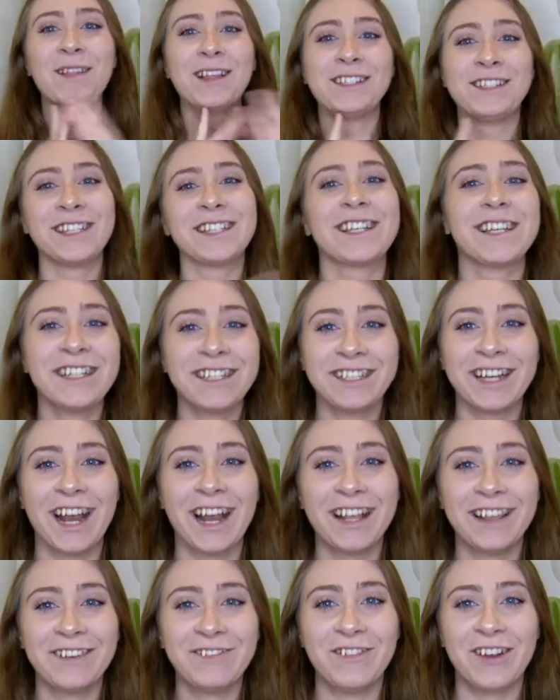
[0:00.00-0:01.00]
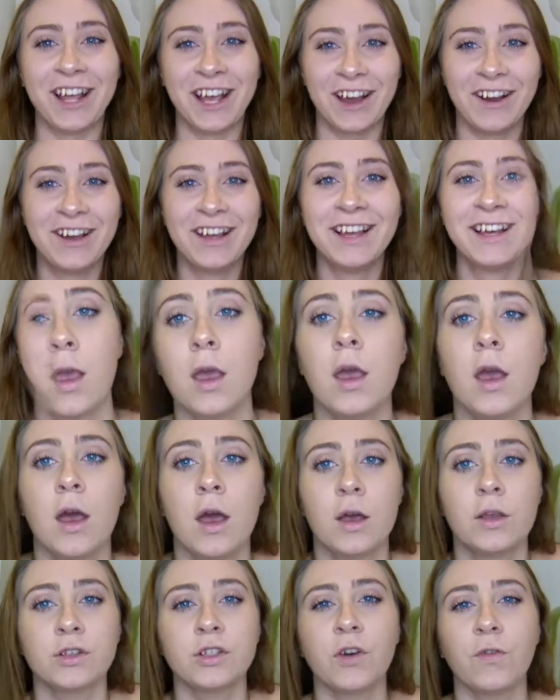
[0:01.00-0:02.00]
Let's just get shit in the video.
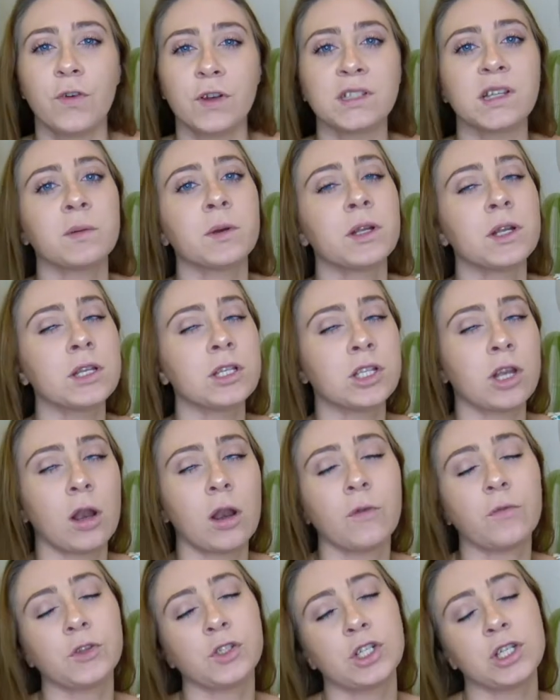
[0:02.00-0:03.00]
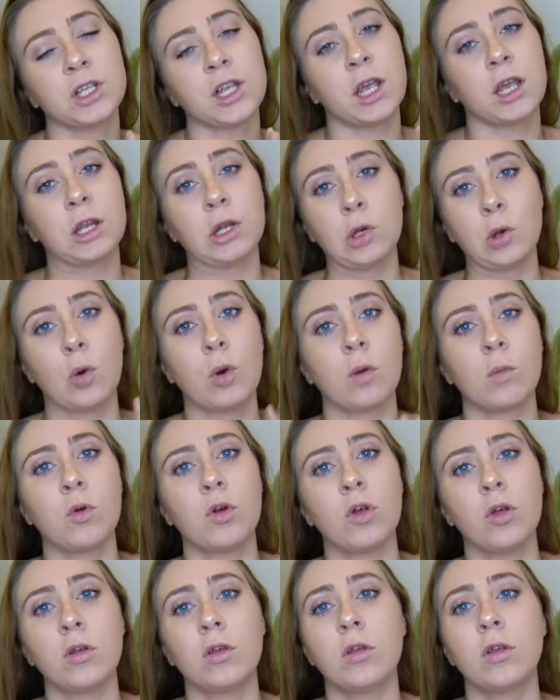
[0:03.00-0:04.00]
so first I'm gonna start off with just like a
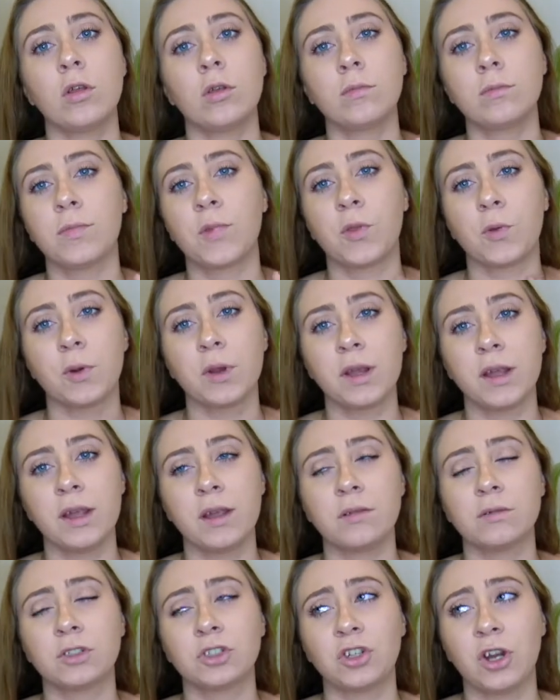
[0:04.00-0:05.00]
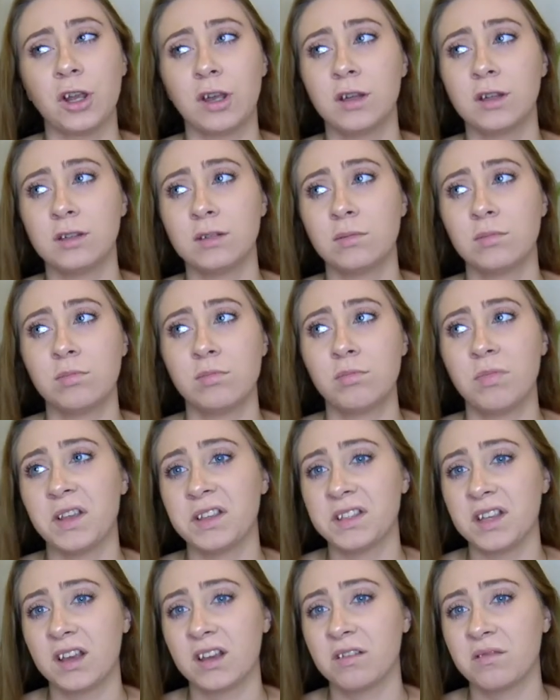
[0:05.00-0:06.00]
normal three strand
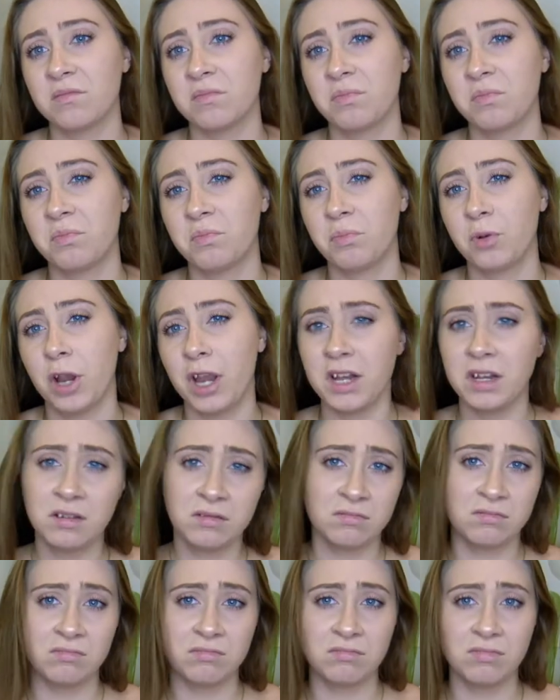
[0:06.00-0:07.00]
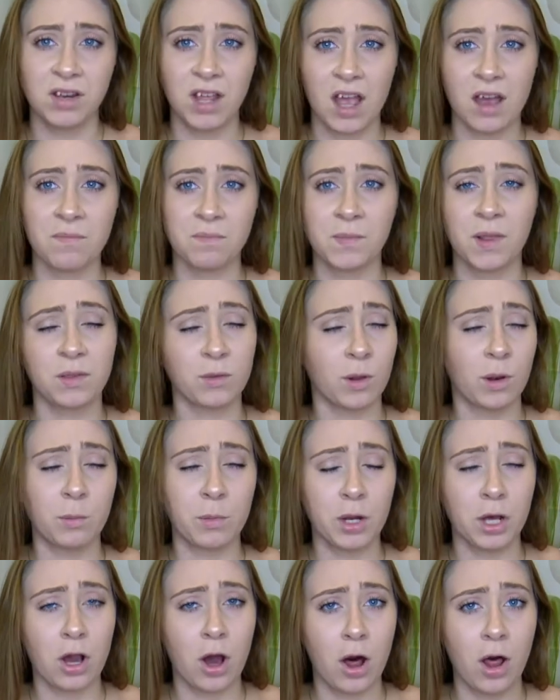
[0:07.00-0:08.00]
basic braid. Yeah, that's what I'm
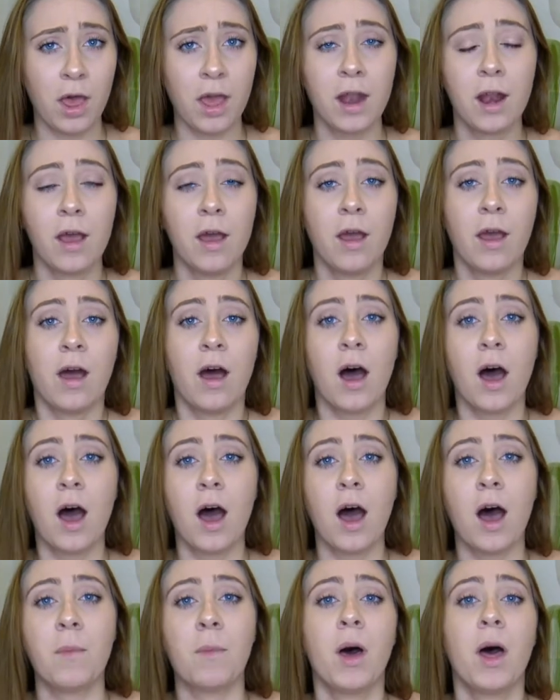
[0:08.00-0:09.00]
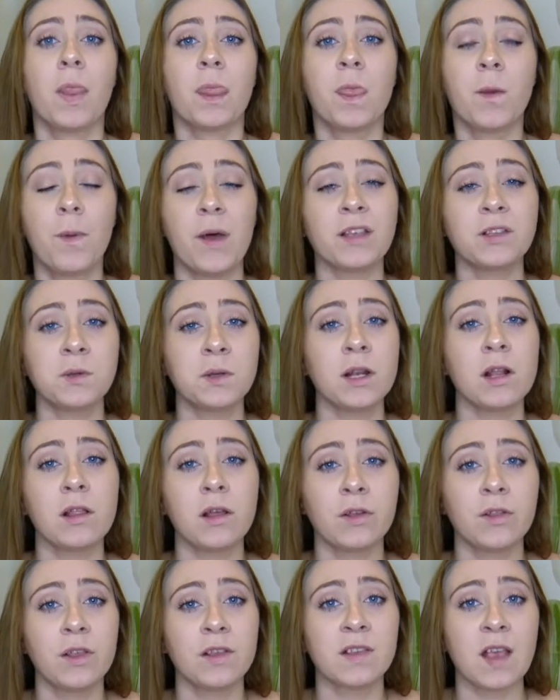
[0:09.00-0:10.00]
gonna call it. Um, the best way to
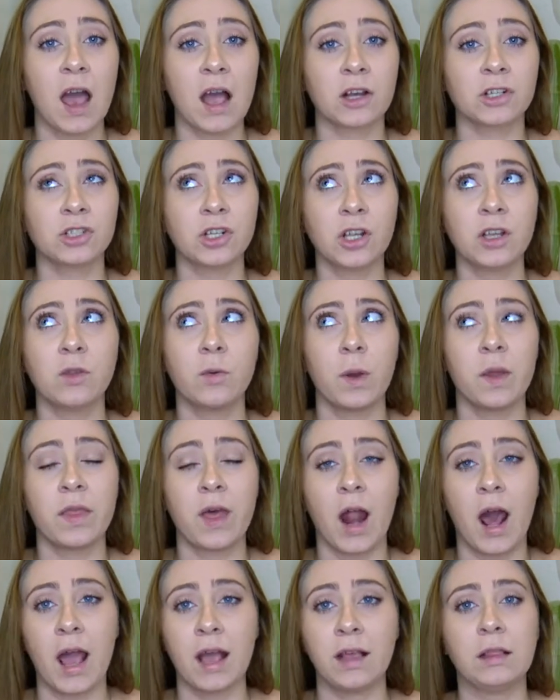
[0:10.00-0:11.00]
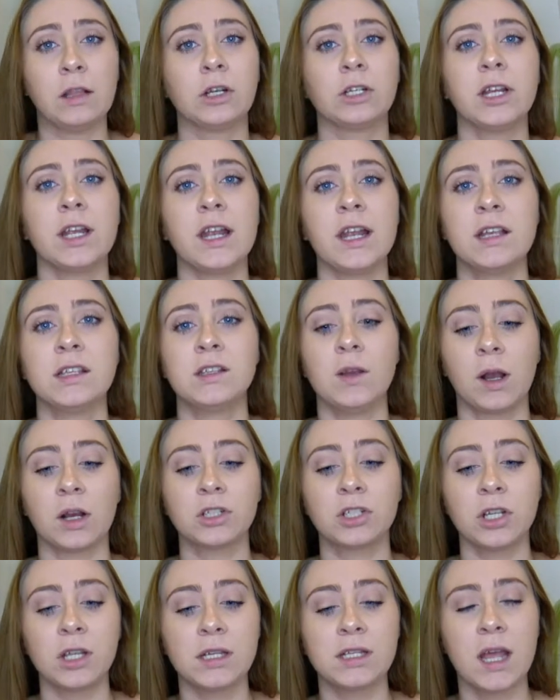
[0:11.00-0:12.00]
learn this actually, the way that I learned it, is you
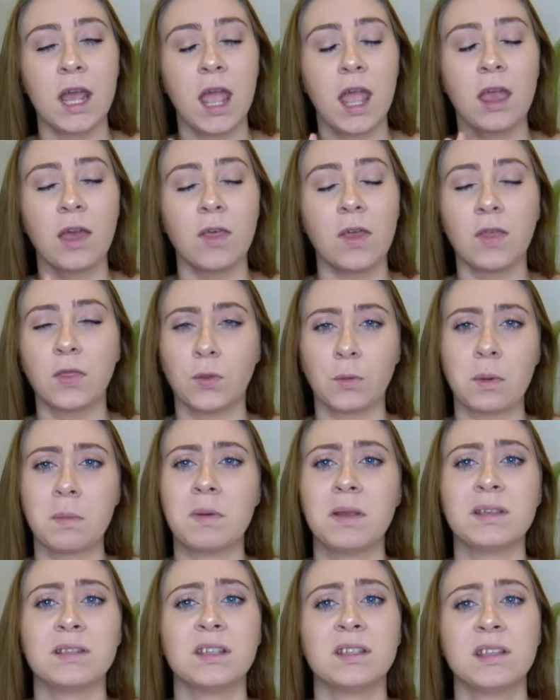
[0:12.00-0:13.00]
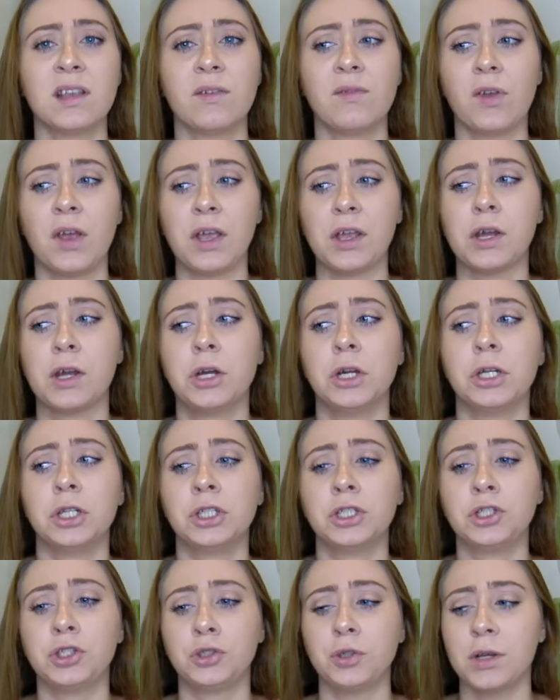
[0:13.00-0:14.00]
actually take like three pieces of like
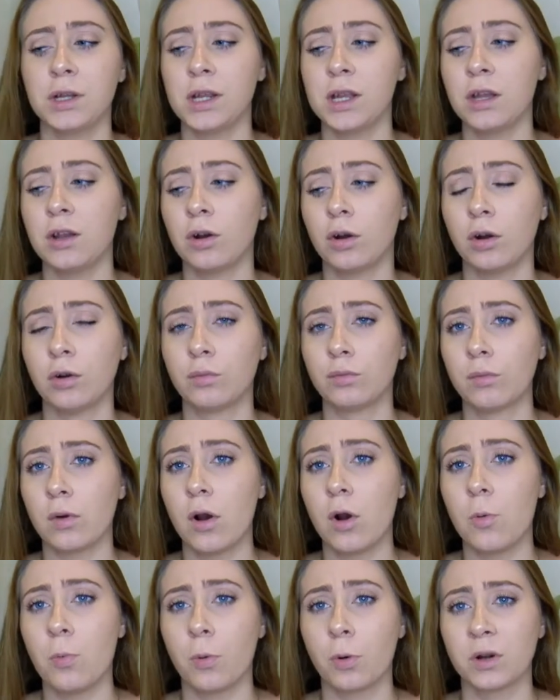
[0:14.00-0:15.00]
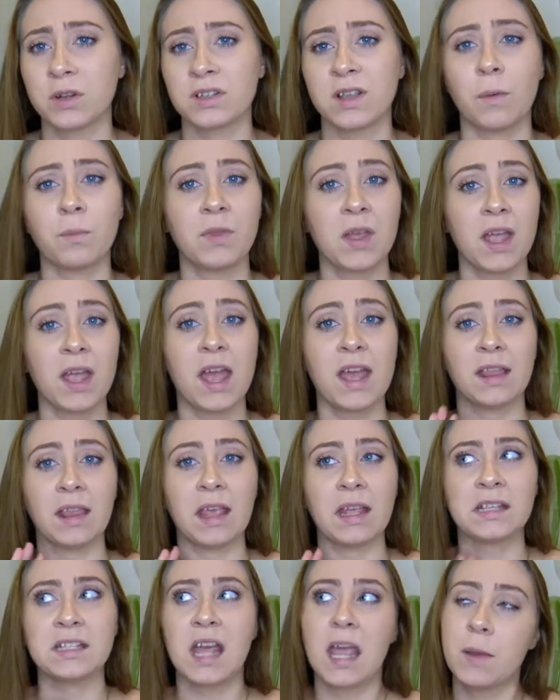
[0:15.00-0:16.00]
string or a rope or something and
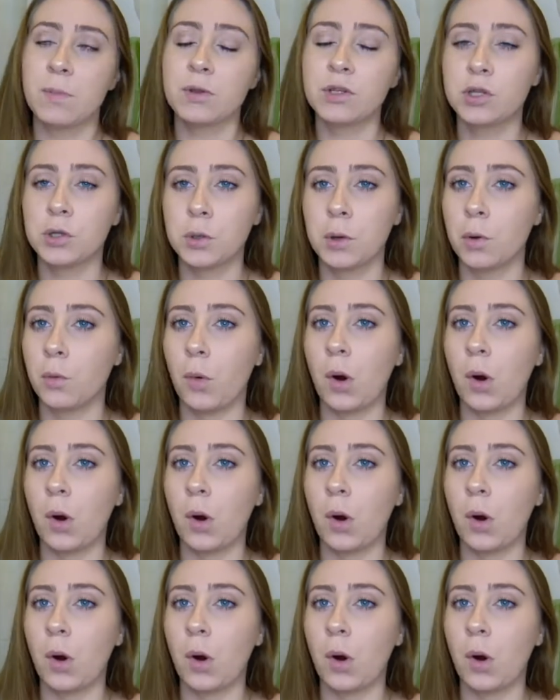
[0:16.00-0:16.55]
like tape it to a